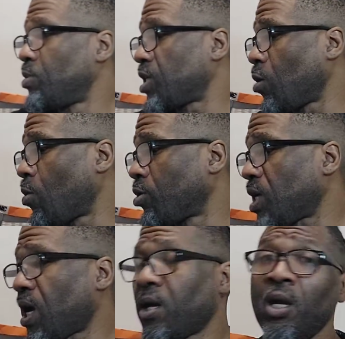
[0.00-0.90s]
me say it one more
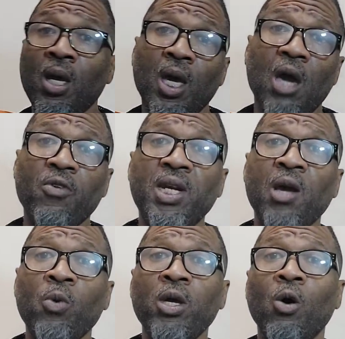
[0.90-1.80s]
time. Every day
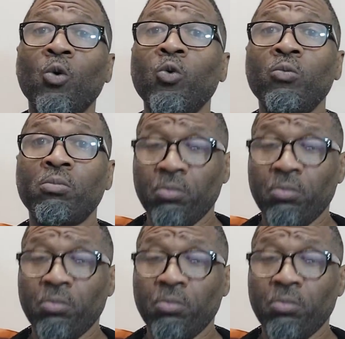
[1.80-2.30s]
we go